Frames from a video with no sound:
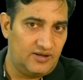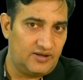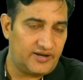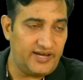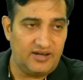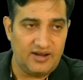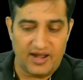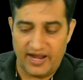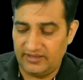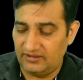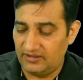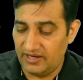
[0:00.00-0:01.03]
Right,
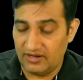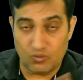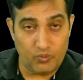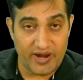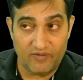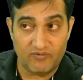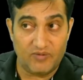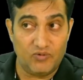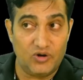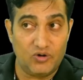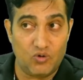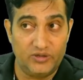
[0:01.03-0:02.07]
I think we have
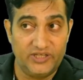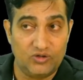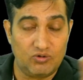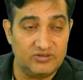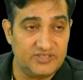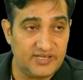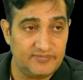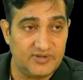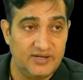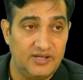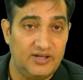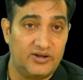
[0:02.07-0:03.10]
covered all the concept
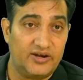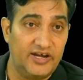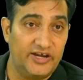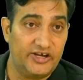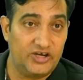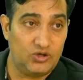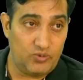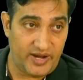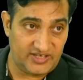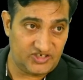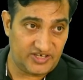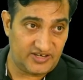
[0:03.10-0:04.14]
related to
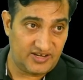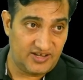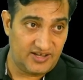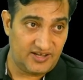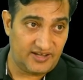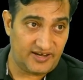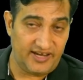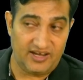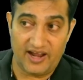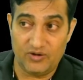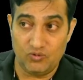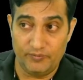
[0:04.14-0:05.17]
hashing. Right,
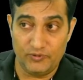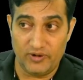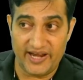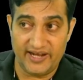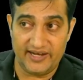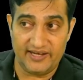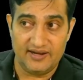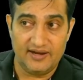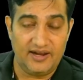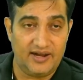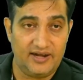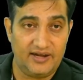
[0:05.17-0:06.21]
I hope you like it,
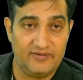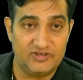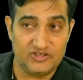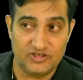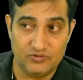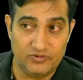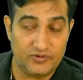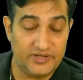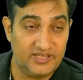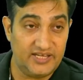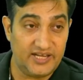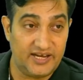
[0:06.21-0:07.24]
and I will see you
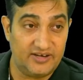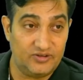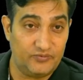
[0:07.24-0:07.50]
in the another